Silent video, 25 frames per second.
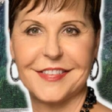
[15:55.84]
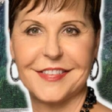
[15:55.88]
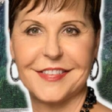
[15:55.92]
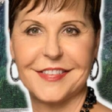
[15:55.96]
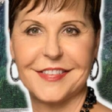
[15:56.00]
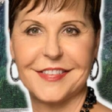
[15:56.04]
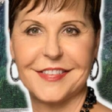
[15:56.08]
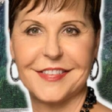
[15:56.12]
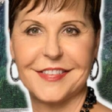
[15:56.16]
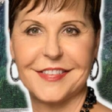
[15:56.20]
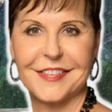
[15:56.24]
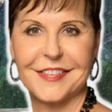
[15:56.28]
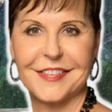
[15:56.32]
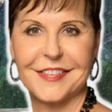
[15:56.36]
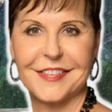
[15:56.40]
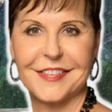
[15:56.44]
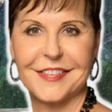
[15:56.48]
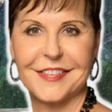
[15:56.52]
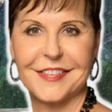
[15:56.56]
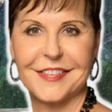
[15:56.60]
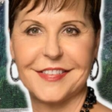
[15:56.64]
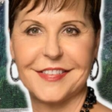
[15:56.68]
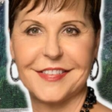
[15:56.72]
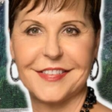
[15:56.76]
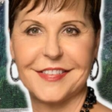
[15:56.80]

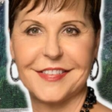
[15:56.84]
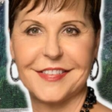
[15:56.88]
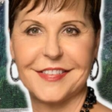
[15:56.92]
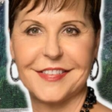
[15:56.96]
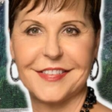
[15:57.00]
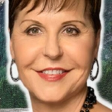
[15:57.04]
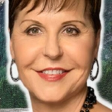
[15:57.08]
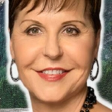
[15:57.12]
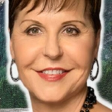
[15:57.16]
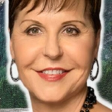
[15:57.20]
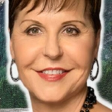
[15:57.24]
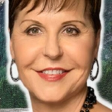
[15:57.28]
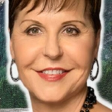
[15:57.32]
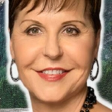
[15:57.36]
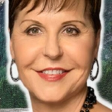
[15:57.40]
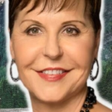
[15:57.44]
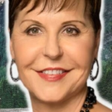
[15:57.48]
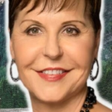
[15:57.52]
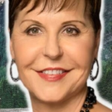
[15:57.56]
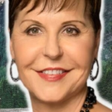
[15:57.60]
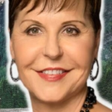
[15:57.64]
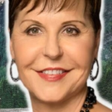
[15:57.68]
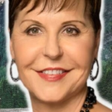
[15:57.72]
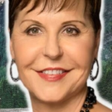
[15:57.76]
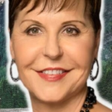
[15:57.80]

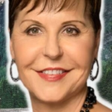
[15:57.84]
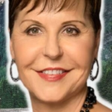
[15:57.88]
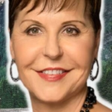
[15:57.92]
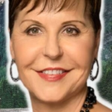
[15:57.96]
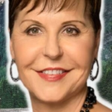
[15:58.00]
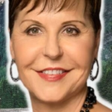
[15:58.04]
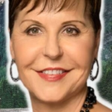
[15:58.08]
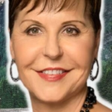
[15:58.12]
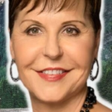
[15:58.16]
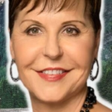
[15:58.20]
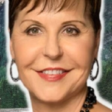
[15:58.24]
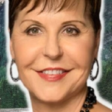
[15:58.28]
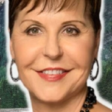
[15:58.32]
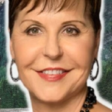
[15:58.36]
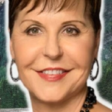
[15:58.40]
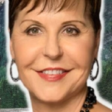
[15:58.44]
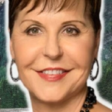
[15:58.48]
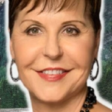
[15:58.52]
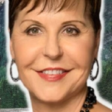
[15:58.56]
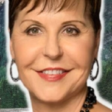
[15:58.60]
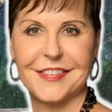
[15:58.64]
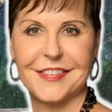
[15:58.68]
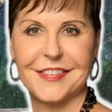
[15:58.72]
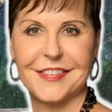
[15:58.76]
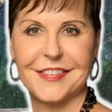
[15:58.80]

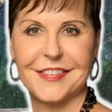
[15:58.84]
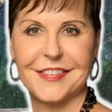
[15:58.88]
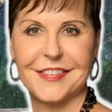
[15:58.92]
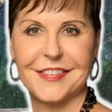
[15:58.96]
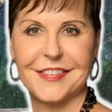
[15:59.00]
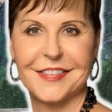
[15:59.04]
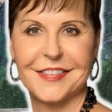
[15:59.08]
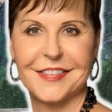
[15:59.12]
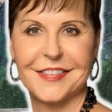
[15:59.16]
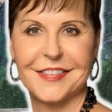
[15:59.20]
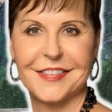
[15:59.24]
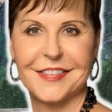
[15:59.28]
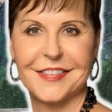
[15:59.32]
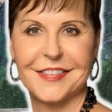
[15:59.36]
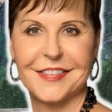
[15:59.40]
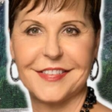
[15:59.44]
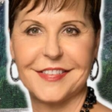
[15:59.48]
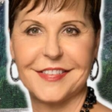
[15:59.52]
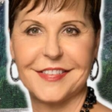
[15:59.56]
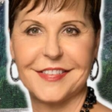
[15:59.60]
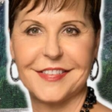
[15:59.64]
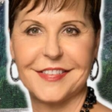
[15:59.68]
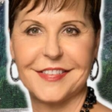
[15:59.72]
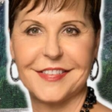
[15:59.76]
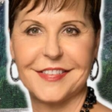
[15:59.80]

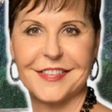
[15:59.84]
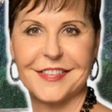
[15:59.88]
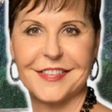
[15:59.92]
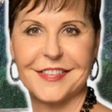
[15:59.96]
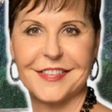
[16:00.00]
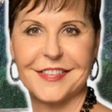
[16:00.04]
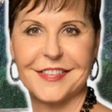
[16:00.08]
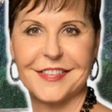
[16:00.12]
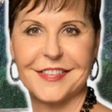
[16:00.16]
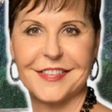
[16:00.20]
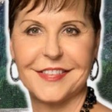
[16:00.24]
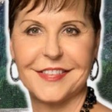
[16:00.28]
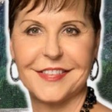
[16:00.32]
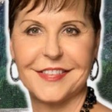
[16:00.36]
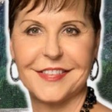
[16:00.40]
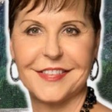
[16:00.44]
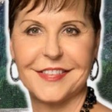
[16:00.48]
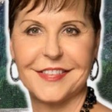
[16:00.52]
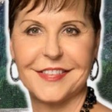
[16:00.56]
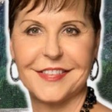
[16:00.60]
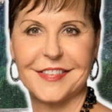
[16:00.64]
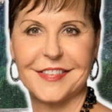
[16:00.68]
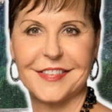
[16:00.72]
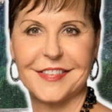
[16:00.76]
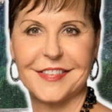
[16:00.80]

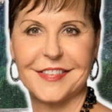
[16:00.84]
[no speech]